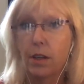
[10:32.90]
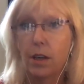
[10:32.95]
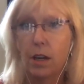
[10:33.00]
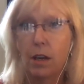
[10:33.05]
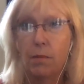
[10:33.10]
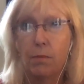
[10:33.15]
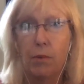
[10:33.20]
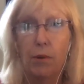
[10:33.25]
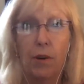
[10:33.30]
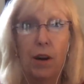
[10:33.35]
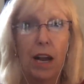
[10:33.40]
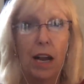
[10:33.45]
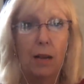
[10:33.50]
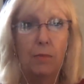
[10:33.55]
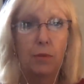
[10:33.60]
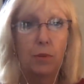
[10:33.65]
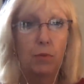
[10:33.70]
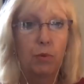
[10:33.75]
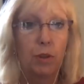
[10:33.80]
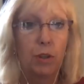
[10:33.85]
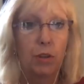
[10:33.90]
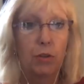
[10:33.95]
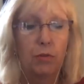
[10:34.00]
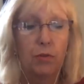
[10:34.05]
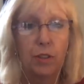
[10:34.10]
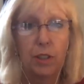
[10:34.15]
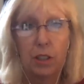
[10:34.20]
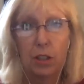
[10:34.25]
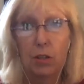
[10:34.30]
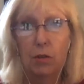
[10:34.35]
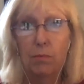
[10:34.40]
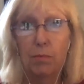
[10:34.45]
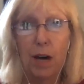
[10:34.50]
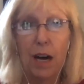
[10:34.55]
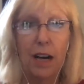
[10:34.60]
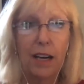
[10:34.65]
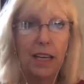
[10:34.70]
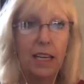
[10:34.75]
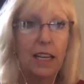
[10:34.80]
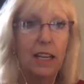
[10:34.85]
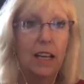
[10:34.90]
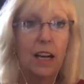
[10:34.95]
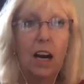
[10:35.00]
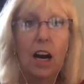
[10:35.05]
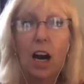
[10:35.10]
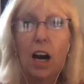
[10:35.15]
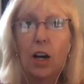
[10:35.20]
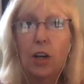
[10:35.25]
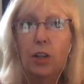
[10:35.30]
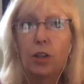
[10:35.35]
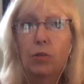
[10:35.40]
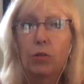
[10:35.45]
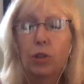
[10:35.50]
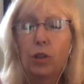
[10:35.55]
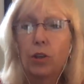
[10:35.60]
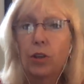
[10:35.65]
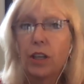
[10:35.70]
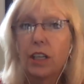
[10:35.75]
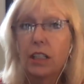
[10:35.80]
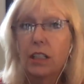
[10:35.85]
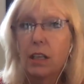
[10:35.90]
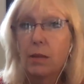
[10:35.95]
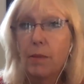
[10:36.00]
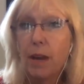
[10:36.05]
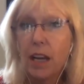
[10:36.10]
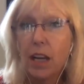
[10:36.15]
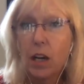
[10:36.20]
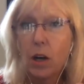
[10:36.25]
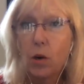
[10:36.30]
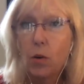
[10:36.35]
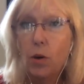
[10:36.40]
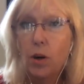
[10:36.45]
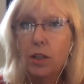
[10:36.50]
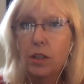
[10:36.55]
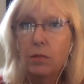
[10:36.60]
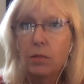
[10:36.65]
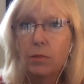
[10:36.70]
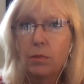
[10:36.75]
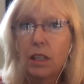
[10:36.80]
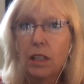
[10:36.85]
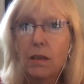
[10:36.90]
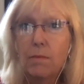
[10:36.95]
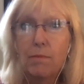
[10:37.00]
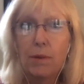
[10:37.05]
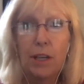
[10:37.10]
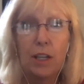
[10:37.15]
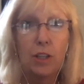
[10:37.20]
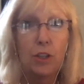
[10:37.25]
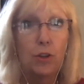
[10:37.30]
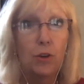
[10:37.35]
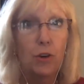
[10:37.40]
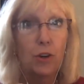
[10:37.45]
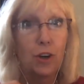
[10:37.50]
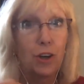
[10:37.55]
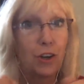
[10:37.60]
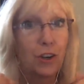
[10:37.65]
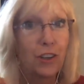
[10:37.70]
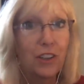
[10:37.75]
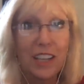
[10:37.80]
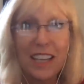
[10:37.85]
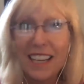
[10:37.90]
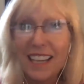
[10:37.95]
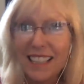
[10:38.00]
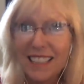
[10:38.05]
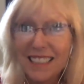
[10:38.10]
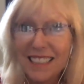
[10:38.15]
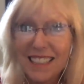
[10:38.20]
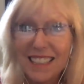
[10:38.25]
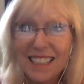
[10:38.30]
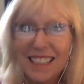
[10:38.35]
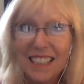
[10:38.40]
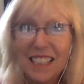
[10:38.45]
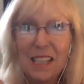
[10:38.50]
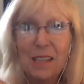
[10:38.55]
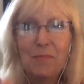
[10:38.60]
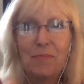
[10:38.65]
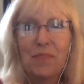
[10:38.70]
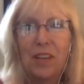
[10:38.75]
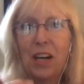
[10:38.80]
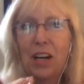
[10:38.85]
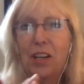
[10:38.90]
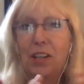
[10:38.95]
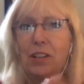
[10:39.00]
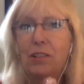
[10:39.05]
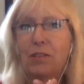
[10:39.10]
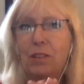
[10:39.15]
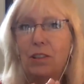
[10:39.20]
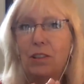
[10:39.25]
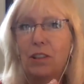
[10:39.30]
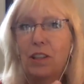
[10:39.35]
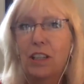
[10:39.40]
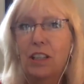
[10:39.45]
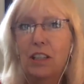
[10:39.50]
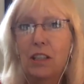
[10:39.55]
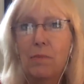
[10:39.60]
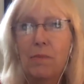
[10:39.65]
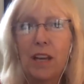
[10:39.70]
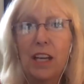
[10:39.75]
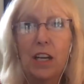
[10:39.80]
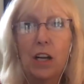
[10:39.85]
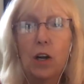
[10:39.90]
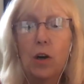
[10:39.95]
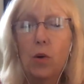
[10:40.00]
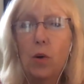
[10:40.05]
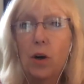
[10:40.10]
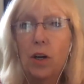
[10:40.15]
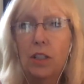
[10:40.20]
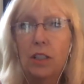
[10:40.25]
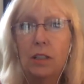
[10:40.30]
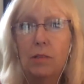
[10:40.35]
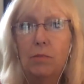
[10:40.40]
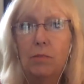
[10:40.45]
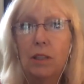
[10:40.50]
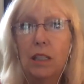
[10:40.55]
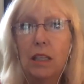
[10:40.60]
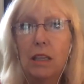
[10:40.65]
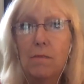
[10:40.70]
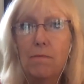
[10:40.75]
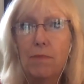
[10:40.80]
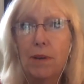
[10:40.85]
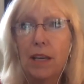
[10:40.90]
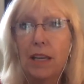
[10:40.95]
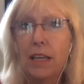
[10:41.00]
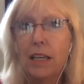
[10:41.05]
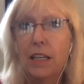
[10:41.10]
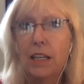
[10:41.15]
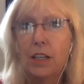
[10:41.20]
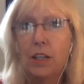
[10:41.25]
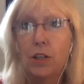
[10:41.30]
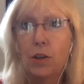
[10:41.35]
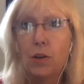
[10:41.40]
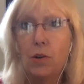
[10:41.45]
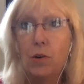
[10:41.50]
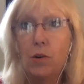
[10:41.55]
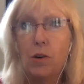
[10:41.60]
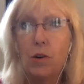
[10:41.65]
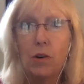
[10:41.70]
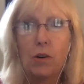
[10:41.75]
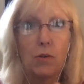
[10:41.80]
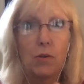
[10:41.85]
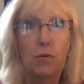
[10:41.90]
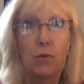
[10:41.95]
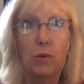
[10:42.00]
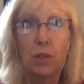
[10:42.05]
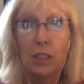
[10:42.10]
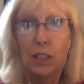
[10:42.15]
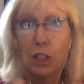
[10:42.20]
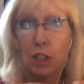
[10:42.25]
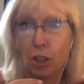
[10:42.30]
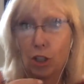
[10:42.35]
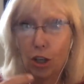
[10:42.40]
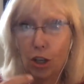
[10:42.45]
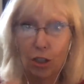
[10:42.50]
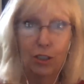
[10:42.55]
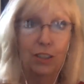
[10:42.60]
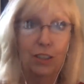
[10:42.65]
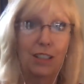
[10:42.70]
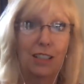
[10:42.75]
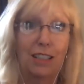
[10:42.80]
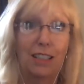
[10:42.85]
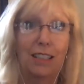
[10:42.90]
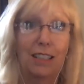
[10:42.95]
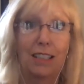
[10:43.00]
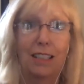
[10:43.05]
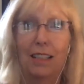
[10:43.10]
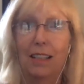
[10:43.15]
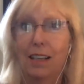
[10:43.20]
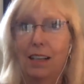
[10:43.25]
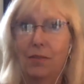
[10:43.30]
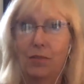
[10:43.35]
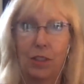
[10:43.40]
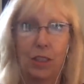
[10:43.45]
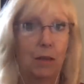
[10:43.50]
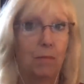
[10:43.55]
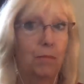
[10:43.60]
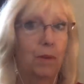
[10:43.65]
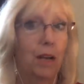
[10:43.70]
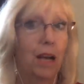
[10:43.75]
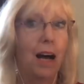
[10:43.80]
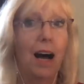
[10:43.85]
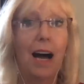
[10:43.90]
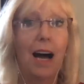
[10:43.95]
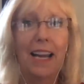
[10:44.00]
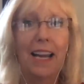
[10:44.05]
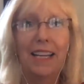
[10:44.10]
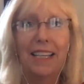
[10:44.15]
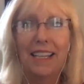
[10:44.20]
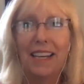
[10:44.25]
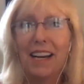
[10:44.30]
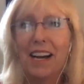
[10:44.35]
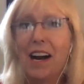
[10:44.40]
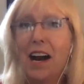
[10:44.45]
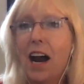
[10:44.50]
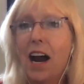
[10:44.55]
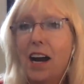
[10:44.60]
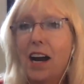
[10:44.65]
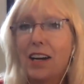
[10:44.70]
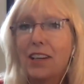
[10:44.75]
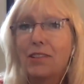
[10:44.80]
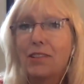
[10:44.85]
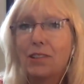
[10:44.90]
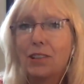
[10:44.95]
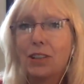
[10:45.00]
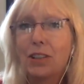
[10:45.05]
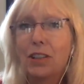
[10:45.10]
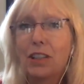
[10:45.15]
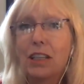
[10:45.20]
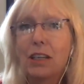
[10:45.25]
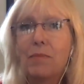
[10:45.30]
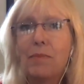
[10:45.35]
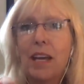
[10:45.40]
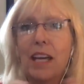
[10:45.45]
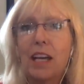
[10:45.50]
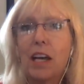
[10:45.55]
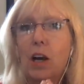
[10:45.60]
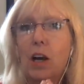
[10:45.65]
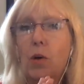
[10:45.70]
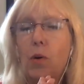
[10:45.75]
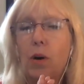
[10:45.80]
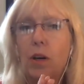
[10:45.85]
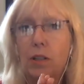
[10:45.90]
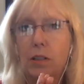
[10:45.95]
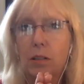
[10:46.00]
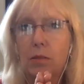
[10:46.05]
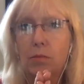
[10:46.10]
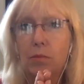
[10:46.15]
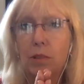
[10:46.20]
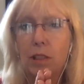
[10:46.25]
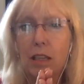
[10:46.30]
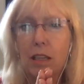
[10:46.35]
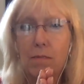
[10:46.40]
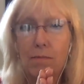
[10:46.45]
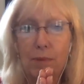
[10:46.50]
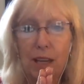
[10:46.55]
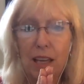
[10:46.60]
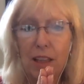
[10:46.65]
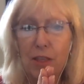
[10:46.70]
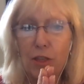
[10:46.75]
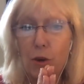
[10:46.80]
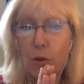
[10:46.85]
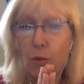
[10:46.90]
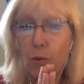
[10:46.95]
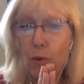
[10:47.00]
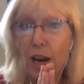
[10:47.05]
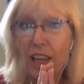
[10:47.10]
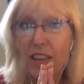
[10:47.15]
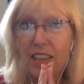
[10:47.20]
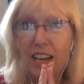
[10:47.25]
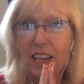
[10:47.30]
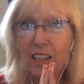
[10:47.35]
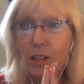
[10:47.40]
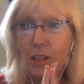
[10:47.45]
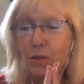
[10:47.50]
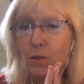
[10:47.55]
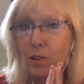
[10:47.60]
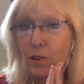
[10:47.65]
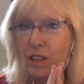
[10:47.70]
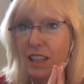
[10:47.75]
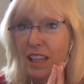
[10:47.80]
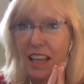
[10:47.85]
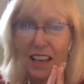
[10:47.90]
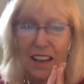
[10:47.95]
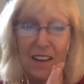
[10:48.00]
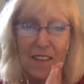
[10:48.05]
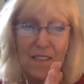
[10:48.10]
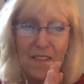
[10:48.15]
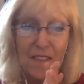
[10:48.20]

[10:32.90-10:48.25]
perhaps with your physical body? Are you looking to make a quantum leap in your earnings? Are you looking to make a quantum leap in your results of some kind? Are you looking to make a quantum leap in the way that you live?